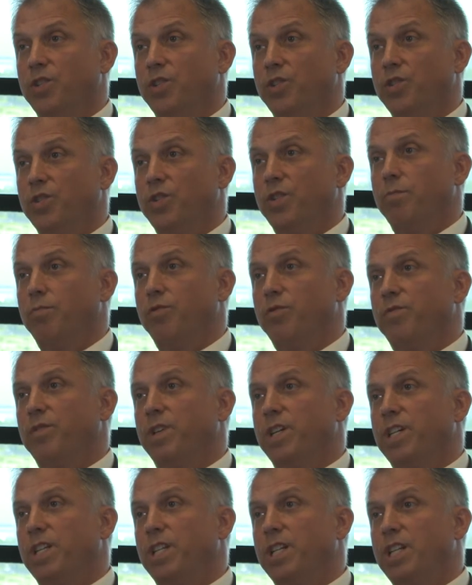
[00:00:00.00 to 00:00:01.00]
doesn't
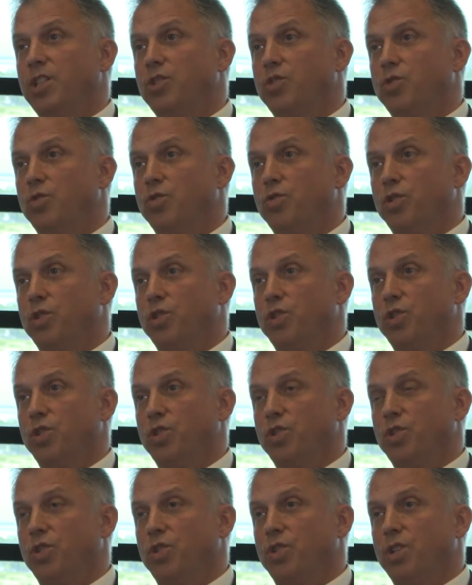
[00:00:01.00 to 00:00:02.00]
provide
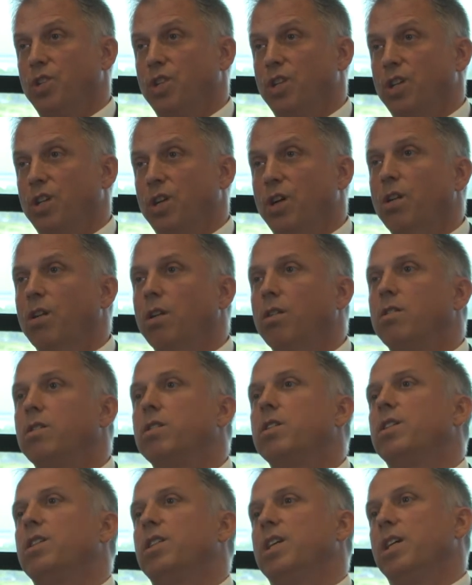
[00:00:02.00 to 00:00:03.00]
instructions
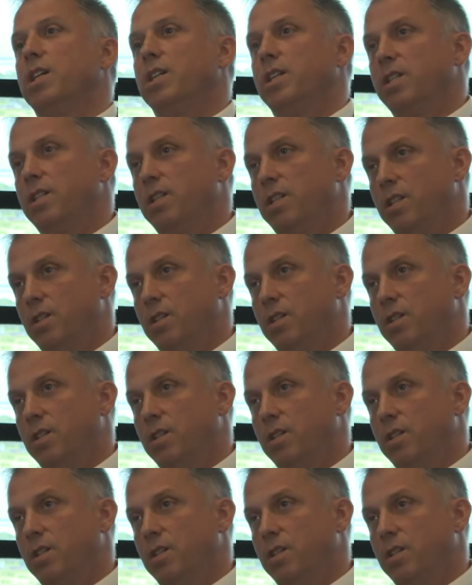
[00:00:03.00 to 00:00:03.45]
alongside